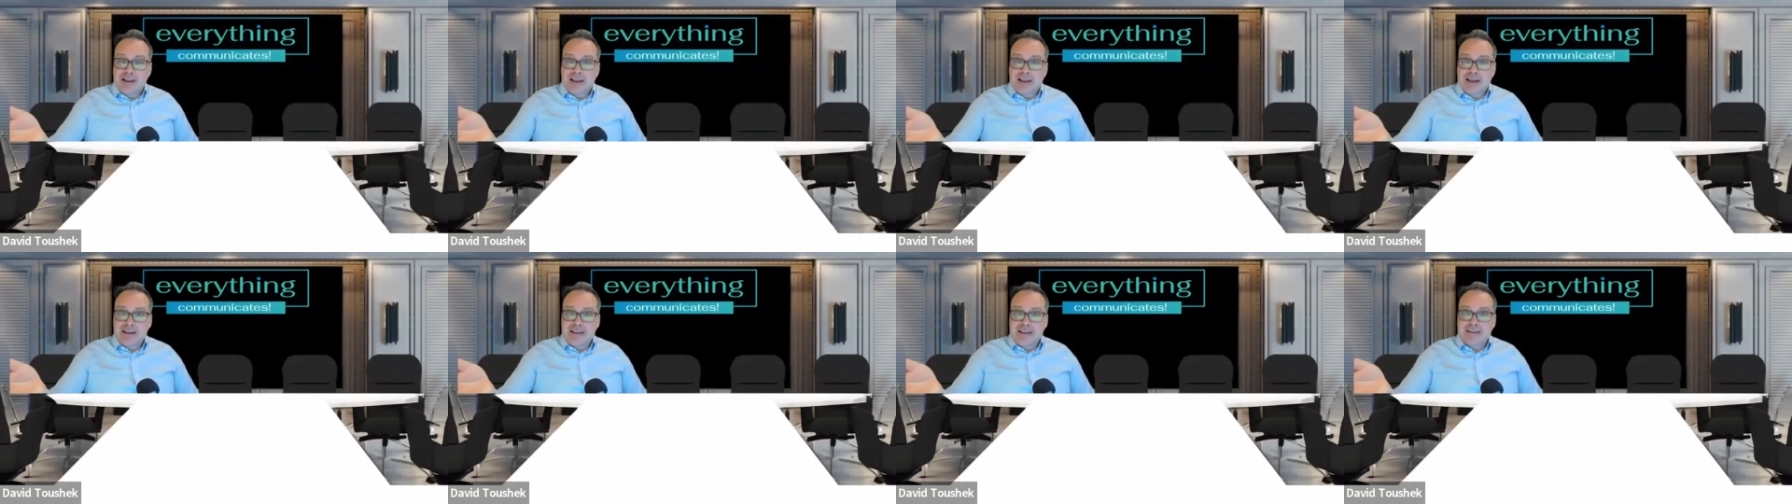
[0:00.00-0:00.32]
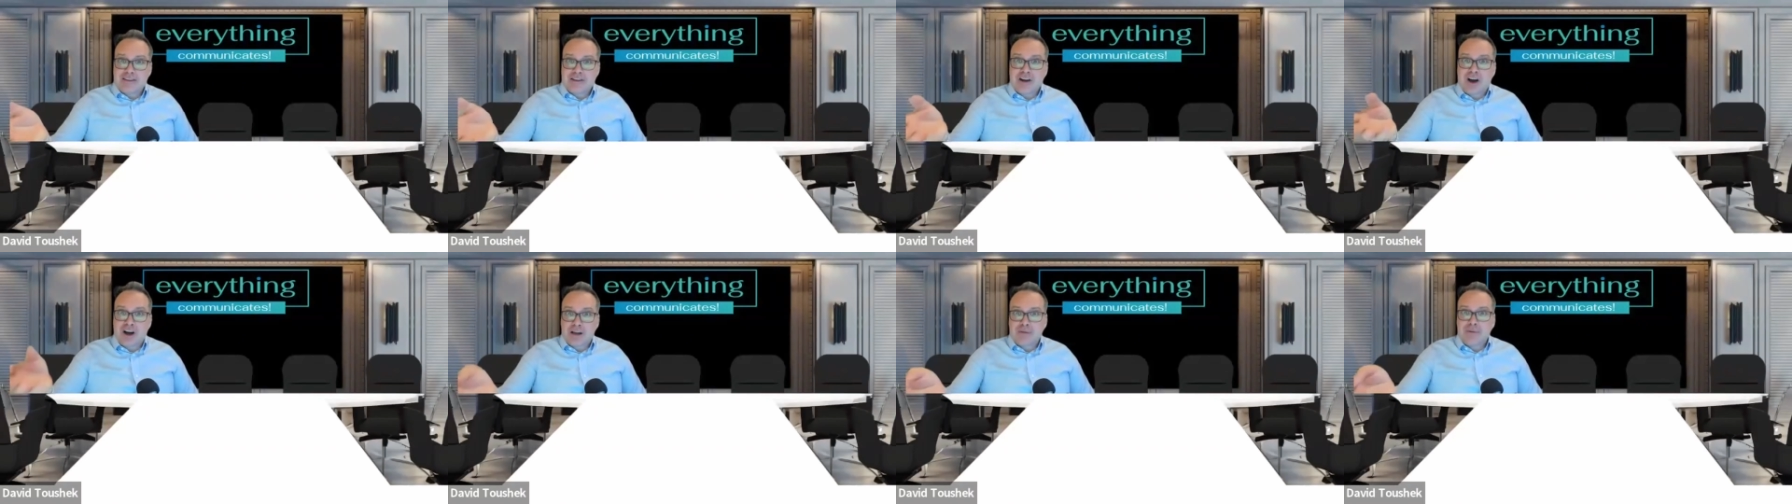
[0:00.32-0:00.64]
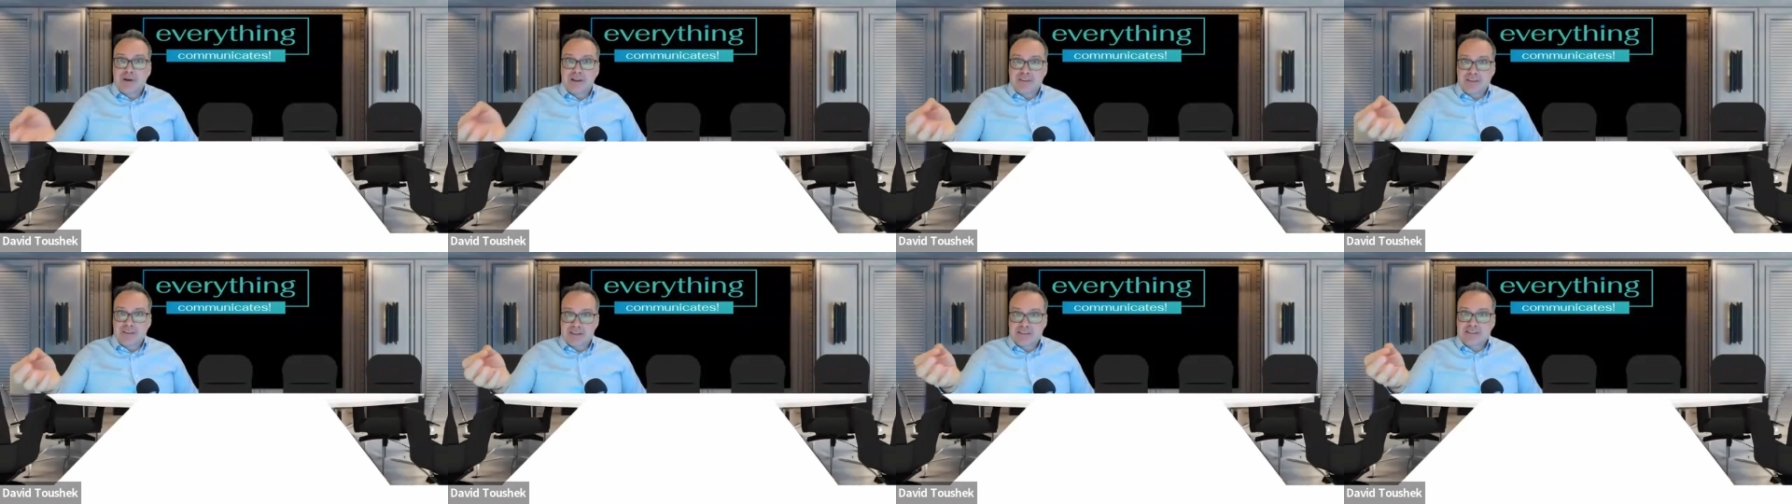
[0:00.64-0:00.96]
Like talk
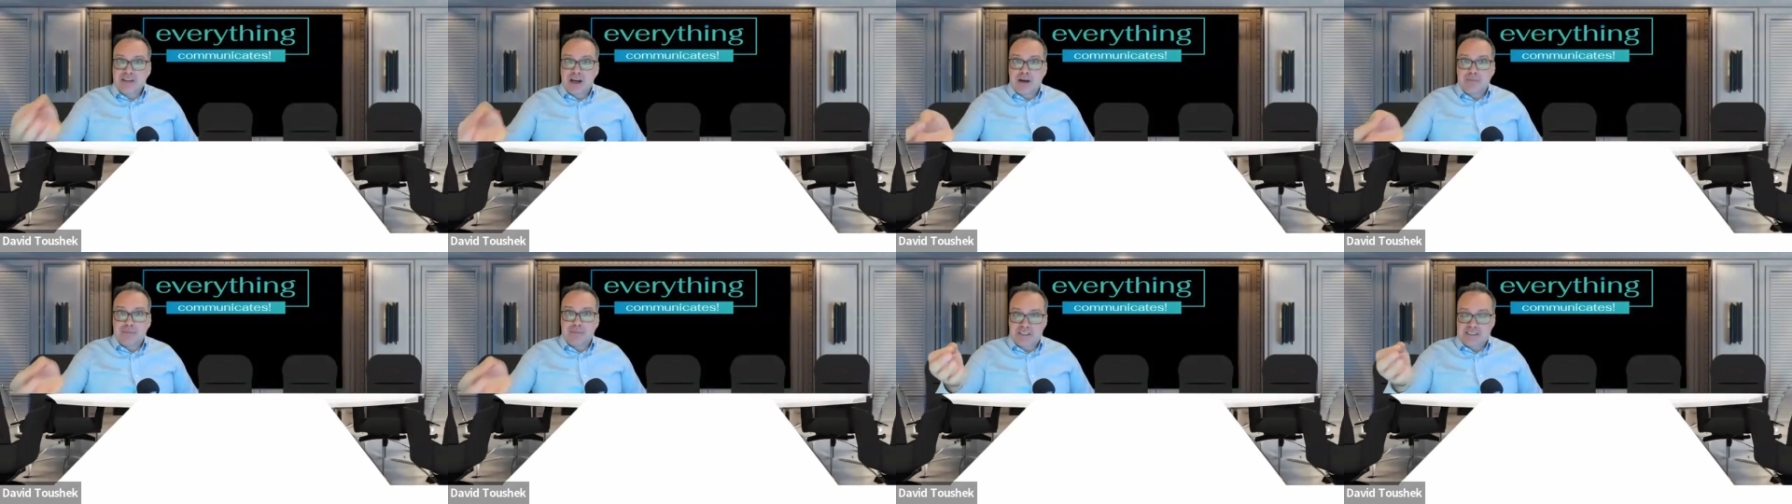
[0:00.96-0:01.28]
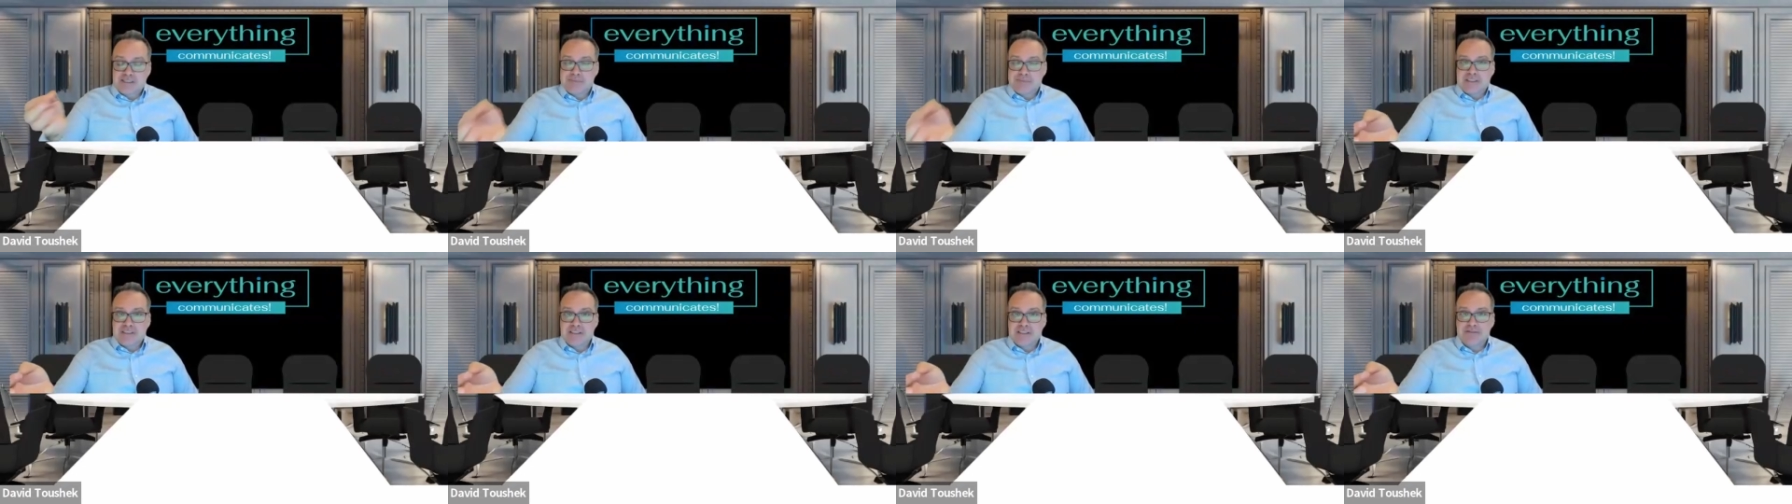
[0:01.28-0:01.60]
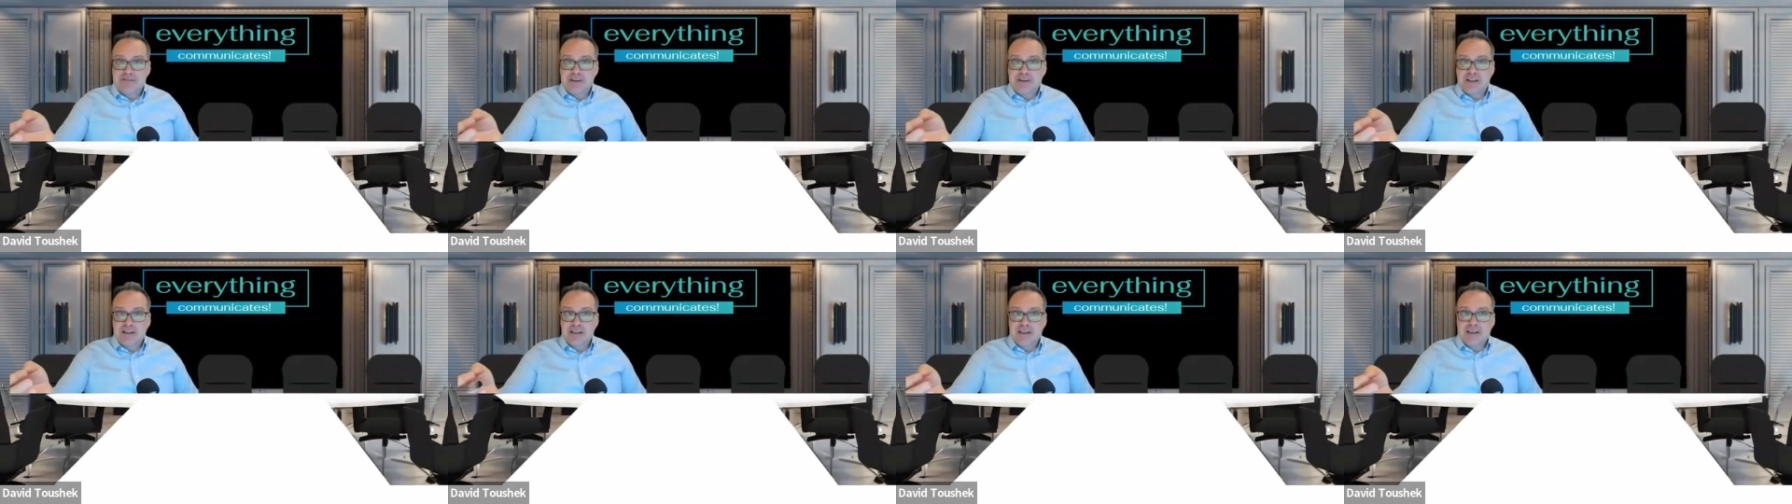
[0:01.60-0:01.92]
about this topic
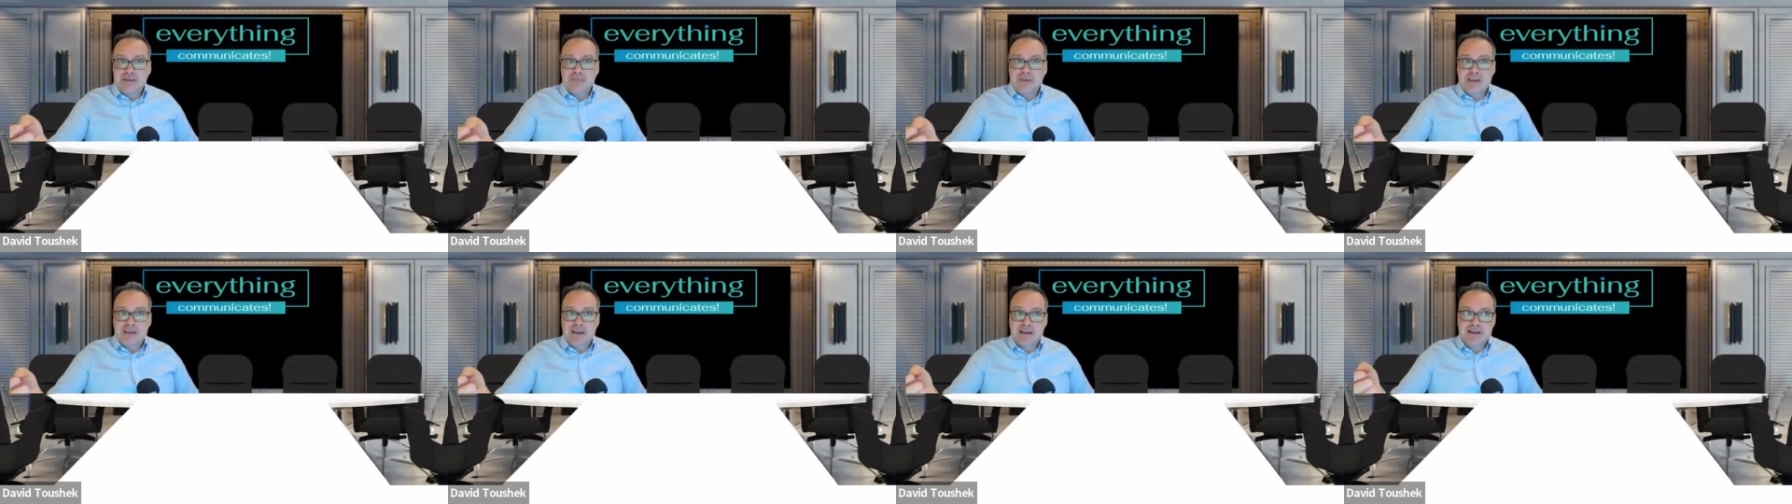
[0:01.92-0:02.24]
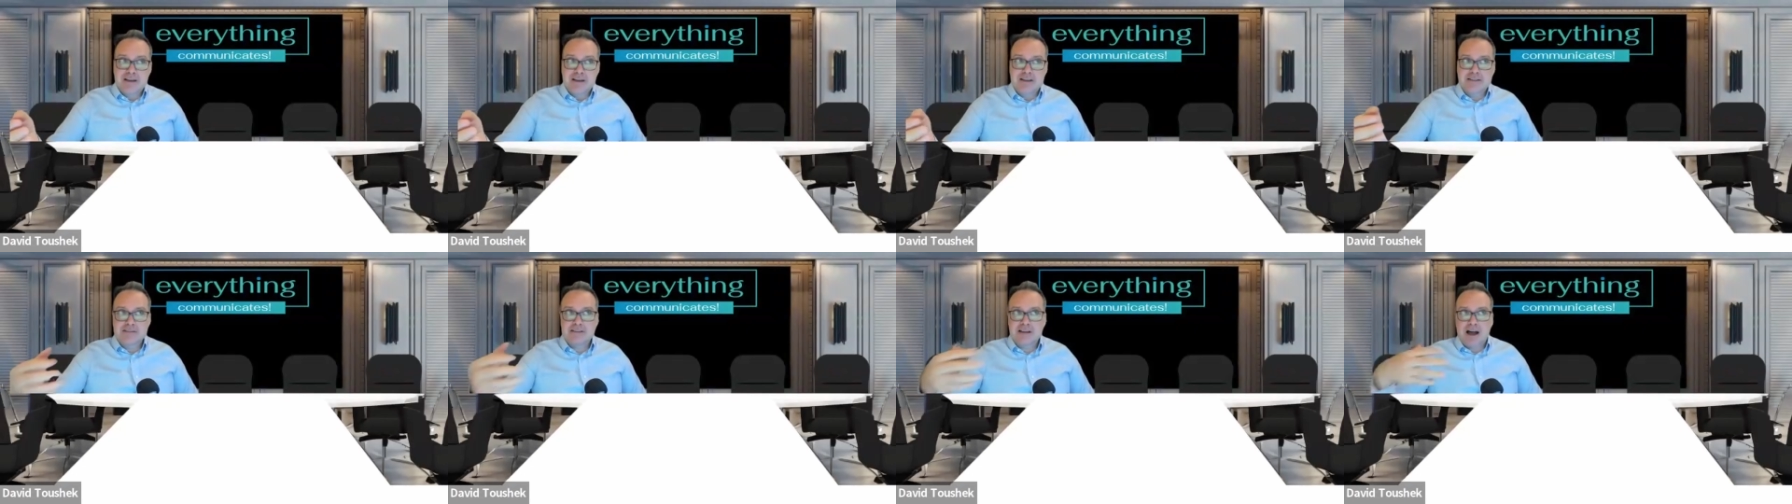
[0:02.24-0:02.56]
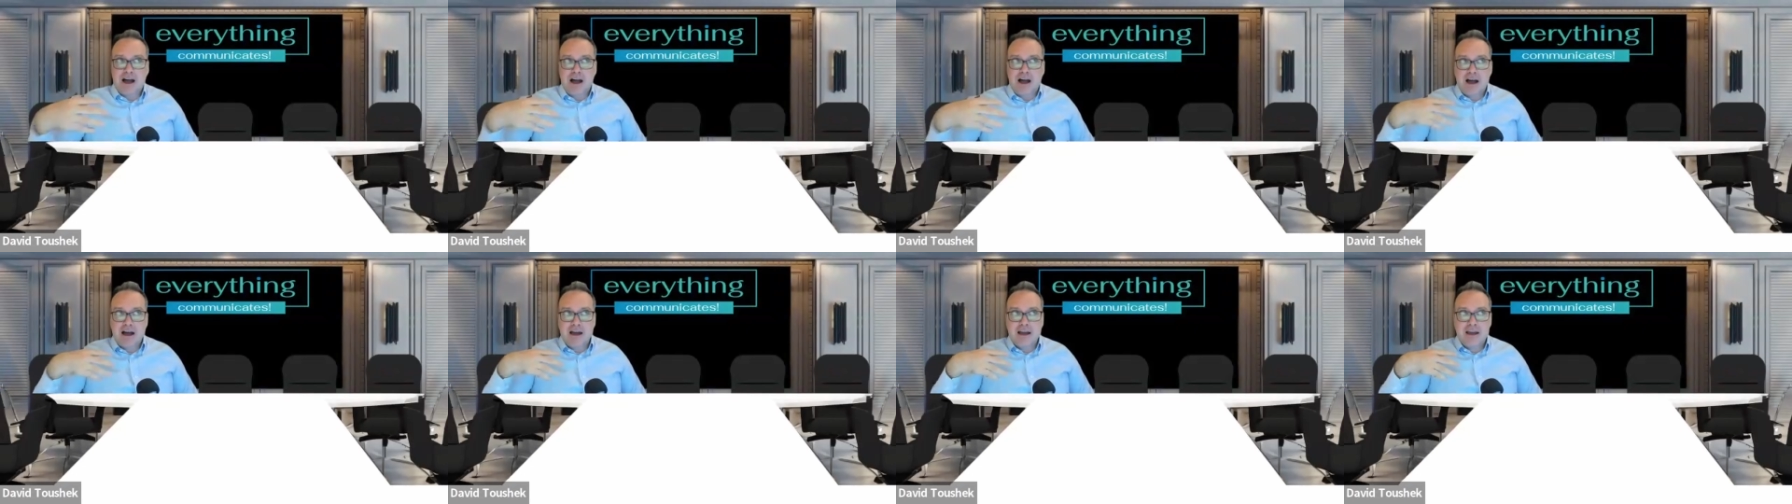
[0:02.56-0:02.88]
specifically, because
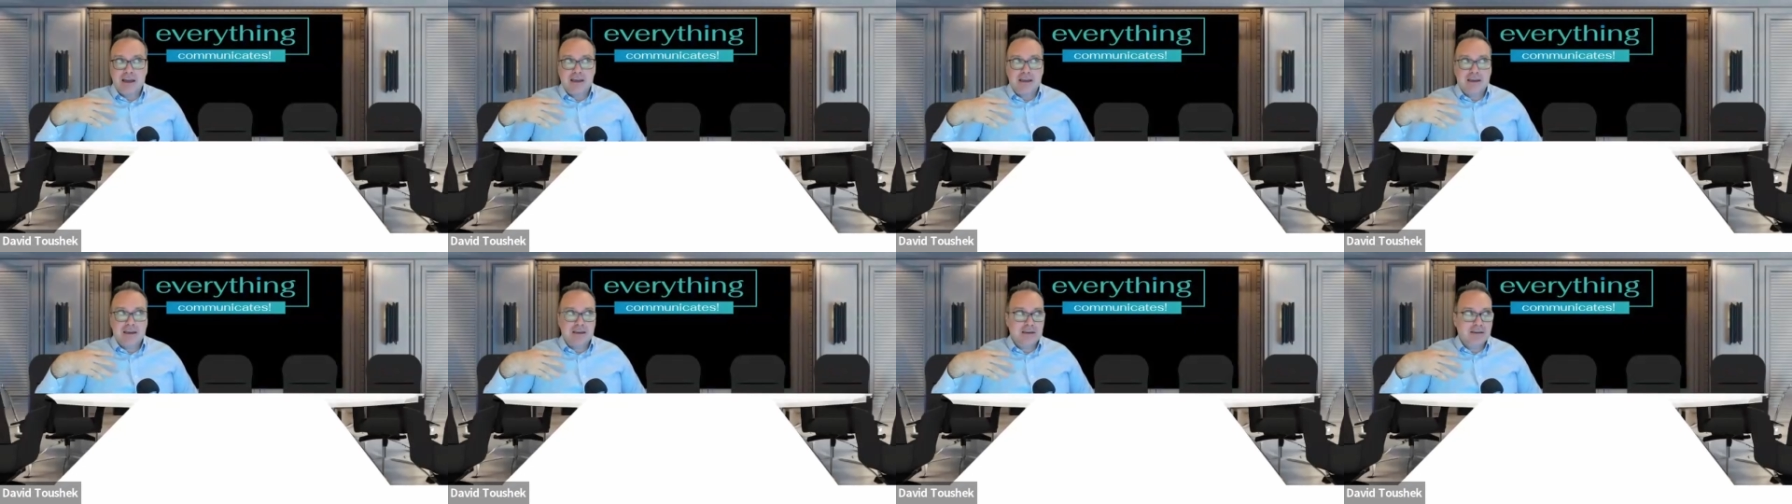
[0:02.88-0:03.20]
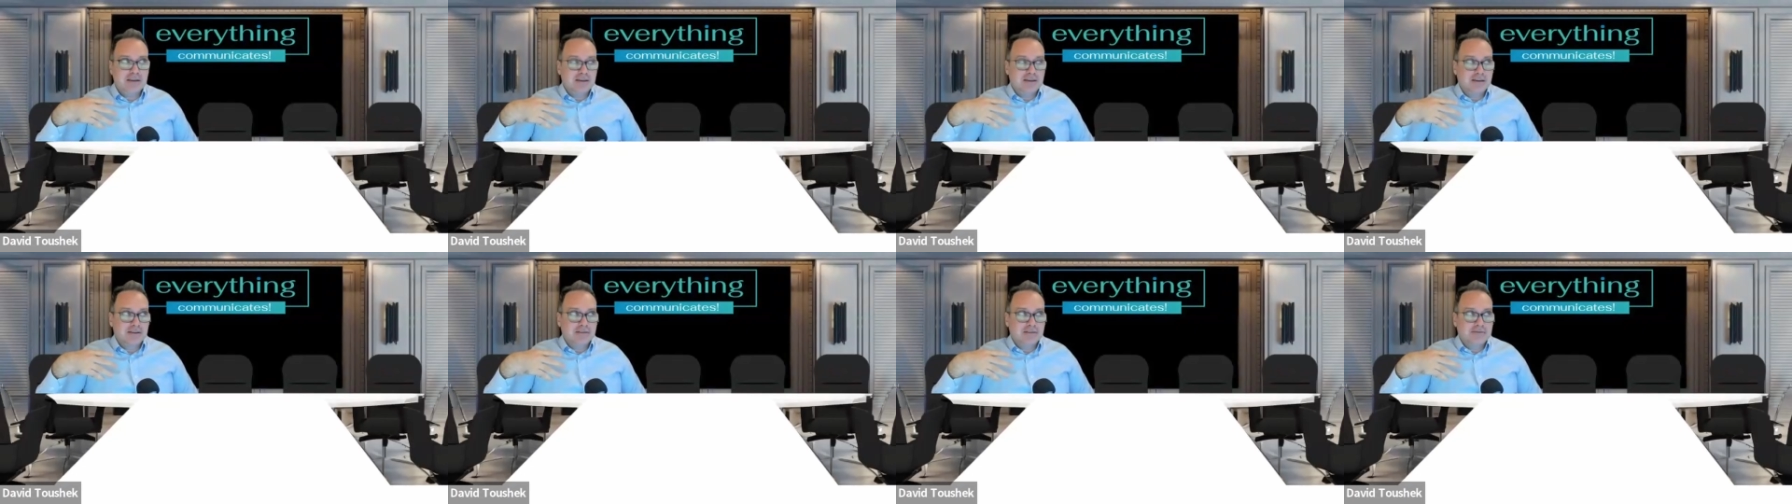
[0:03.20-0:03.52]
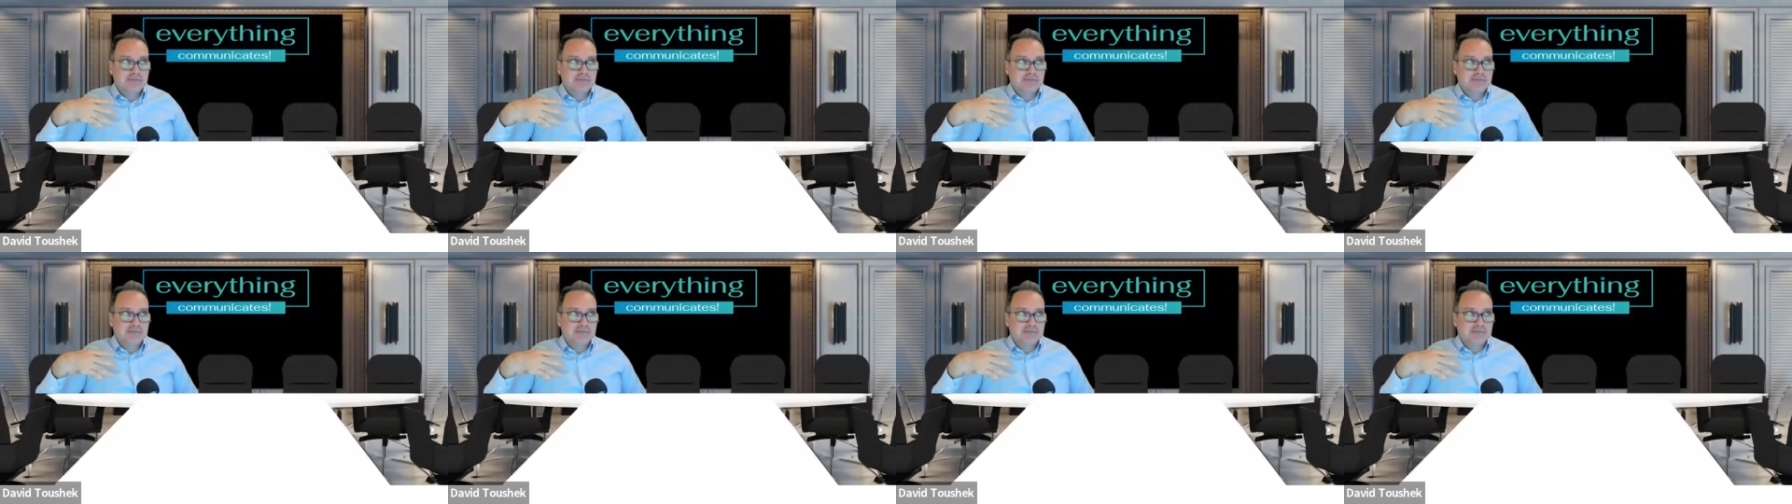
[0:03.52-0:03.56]
I